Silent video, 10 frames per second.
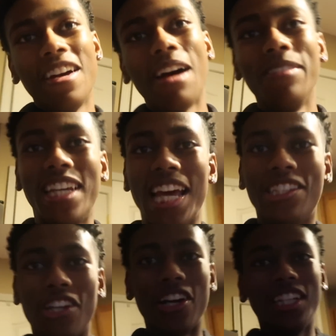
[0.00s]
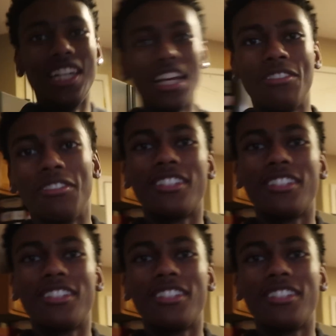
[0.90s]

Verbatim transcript: I'm gonna catch y'all in the next one.